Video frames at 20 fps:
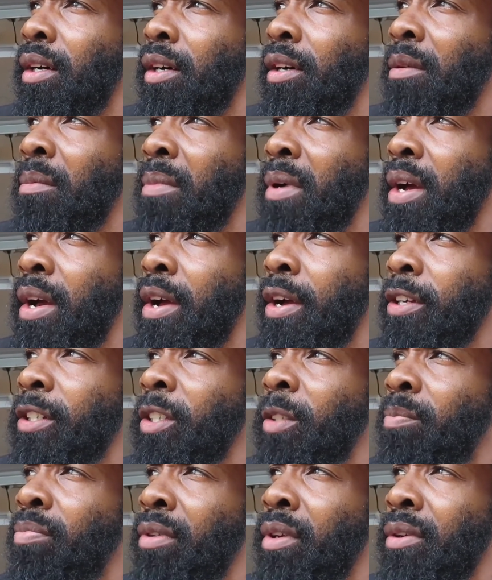My
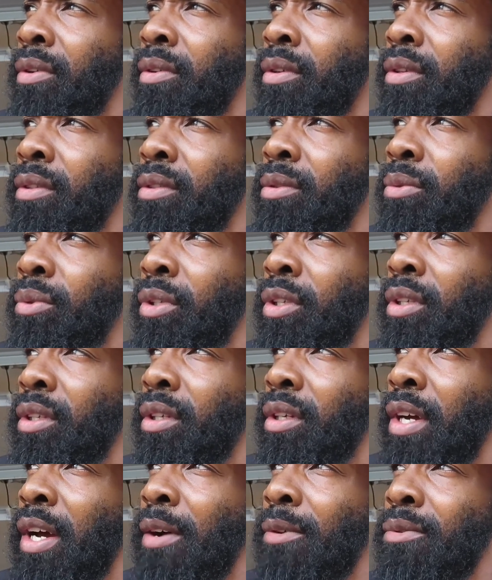experience with it,
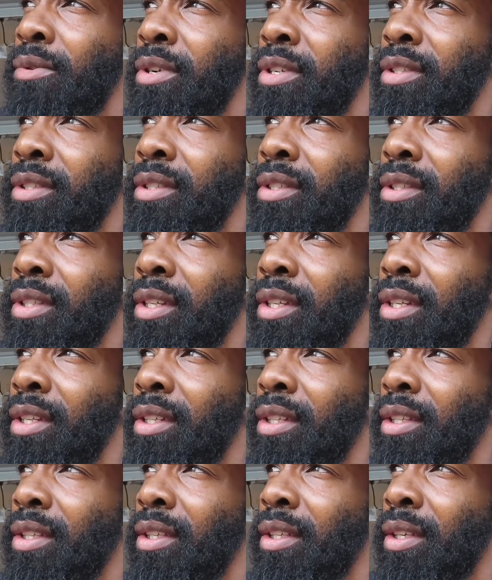I wasn't sick.
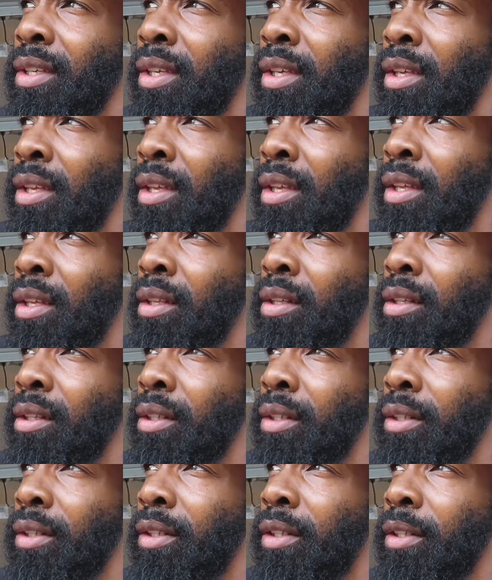
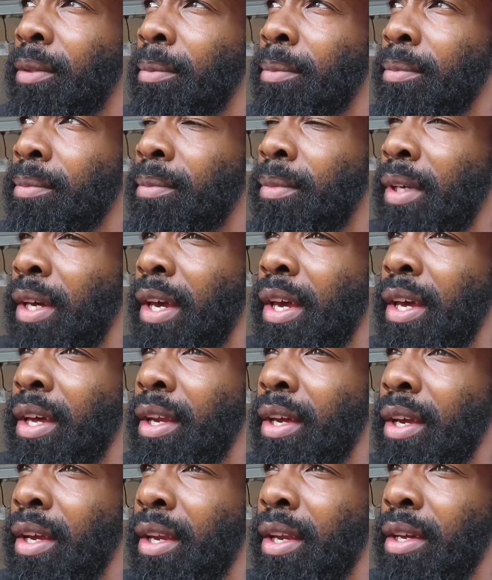I had a
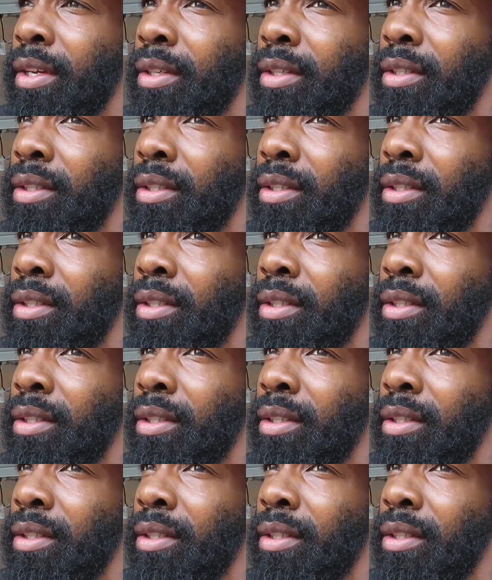headache